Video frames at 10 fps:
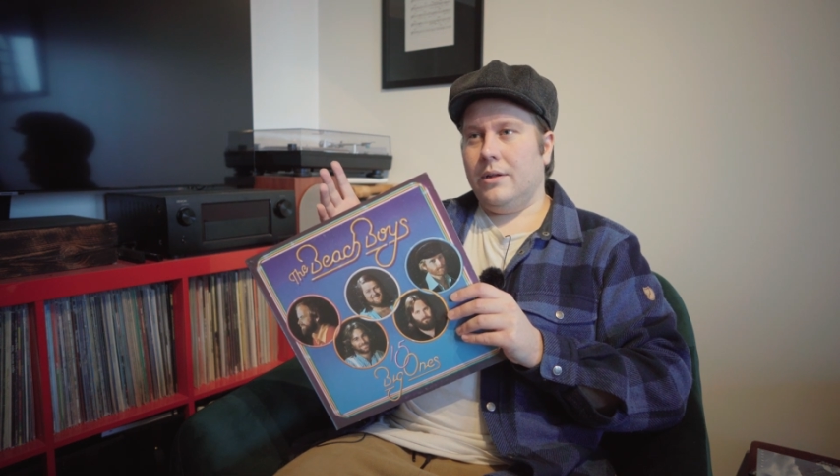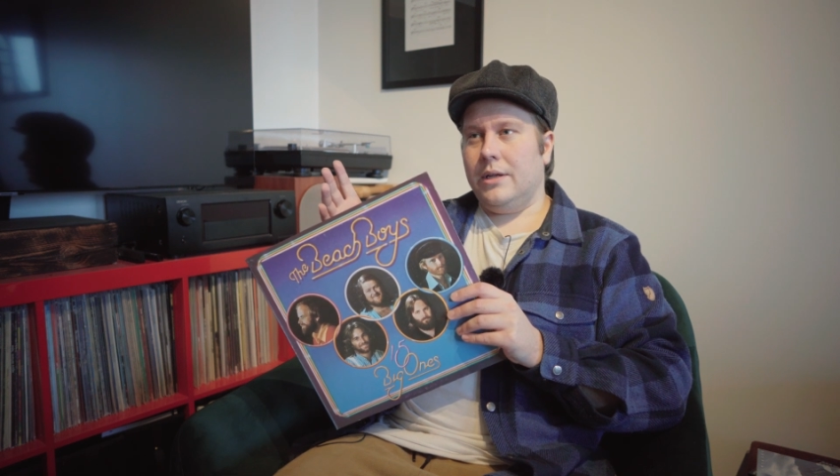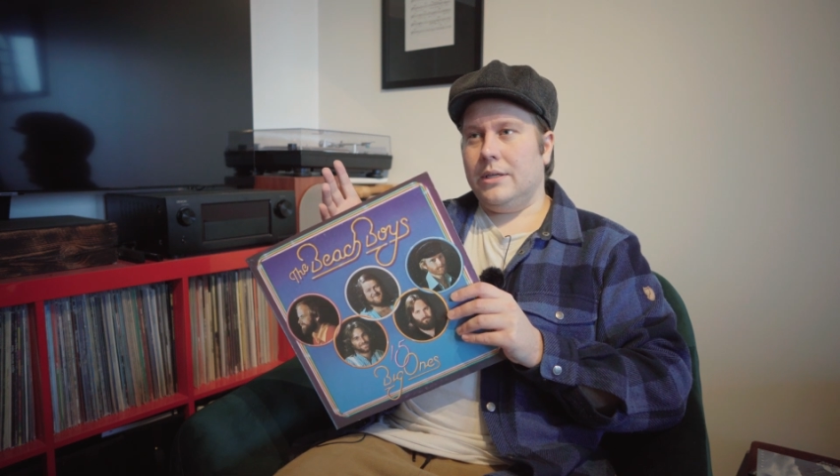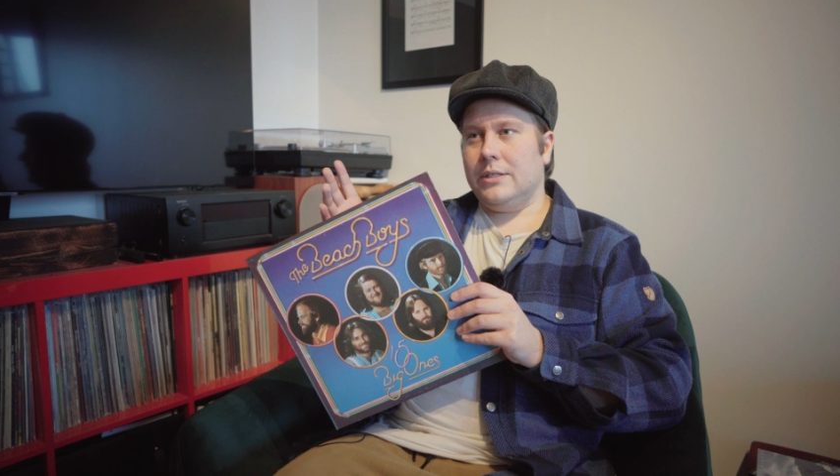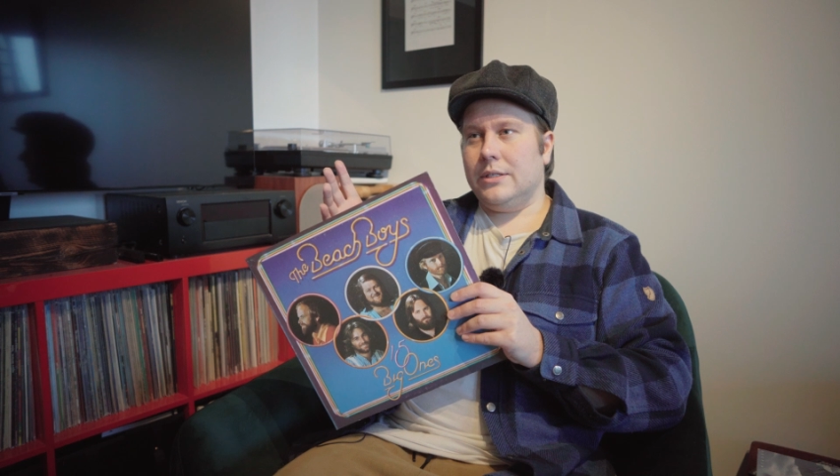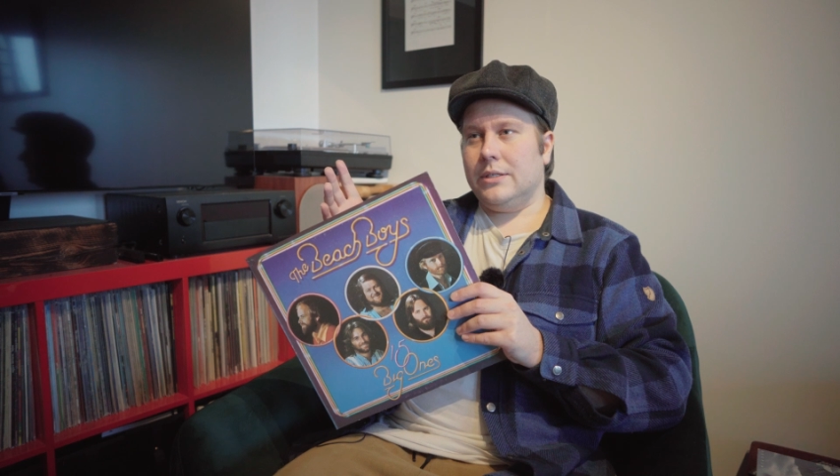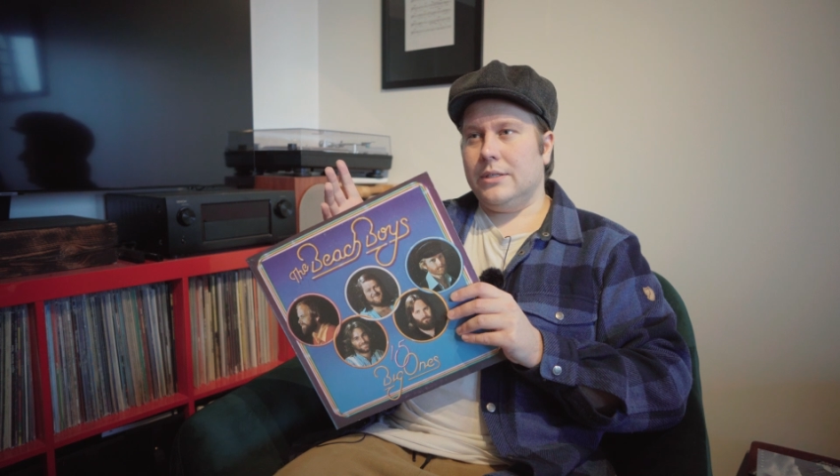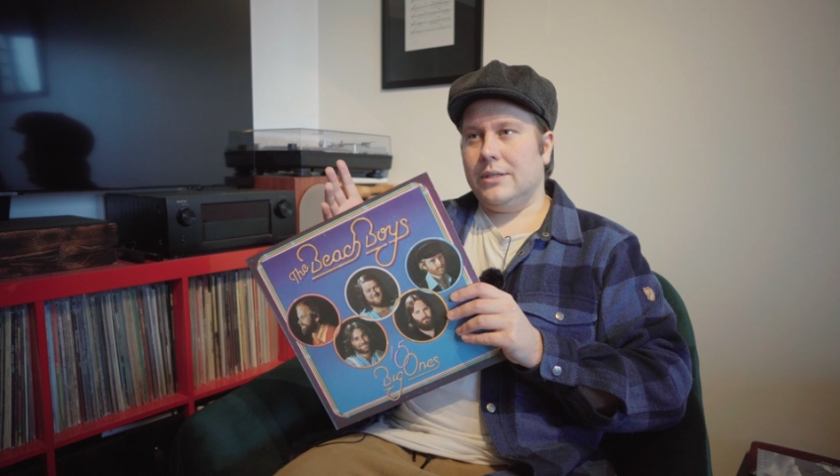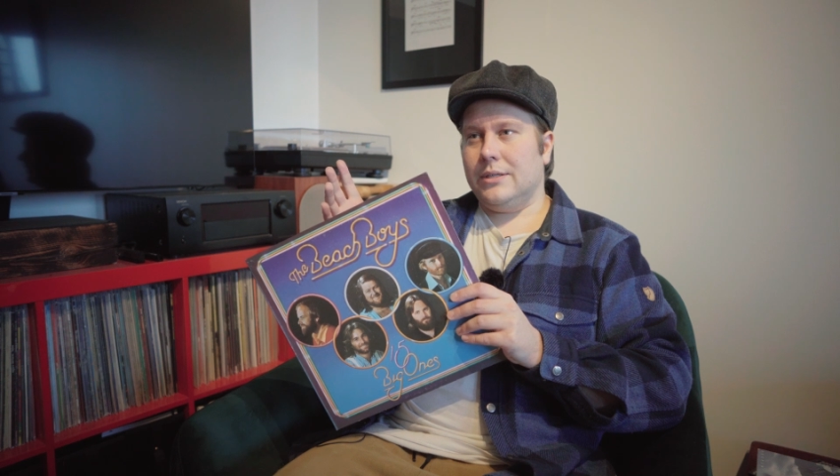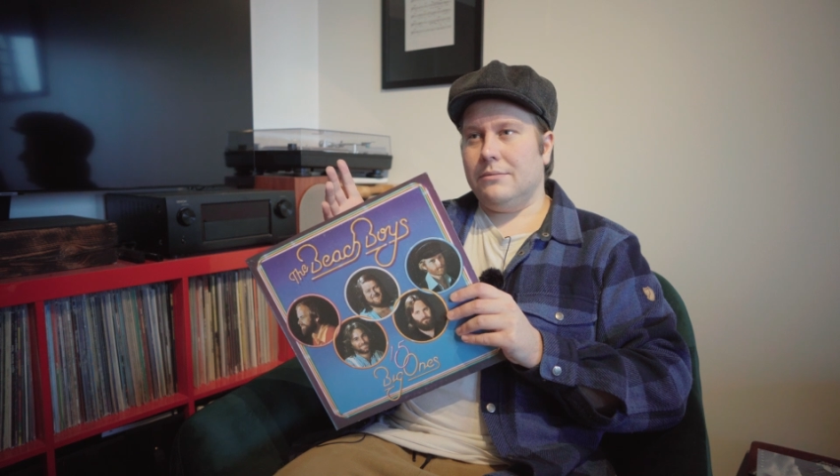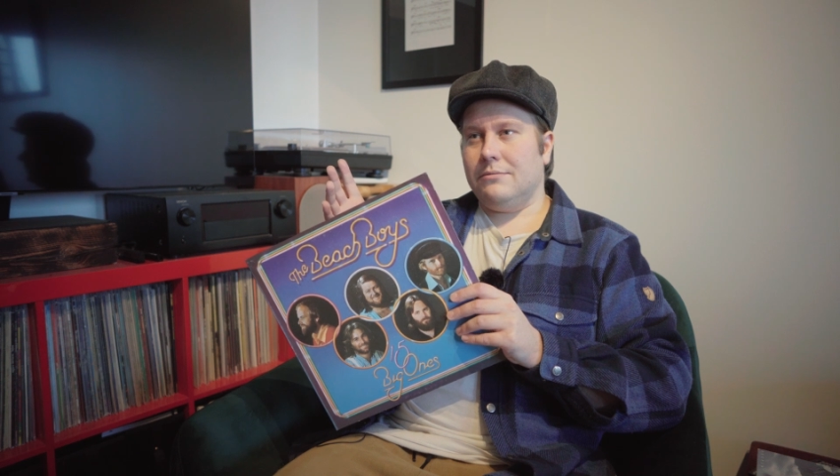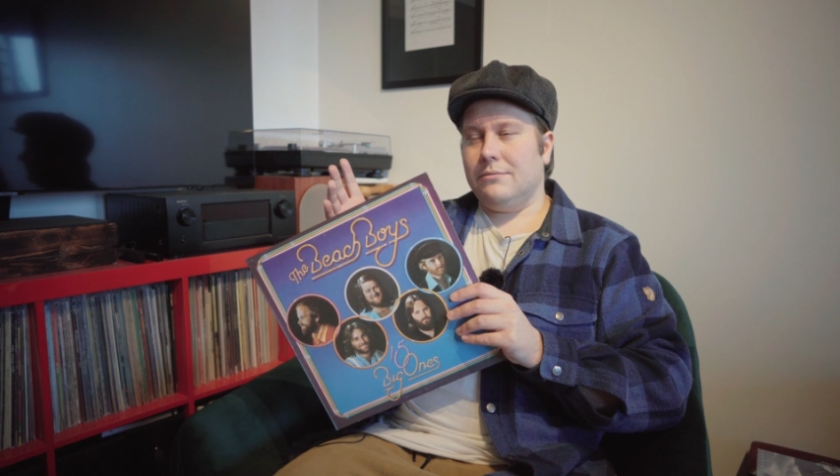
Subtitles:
is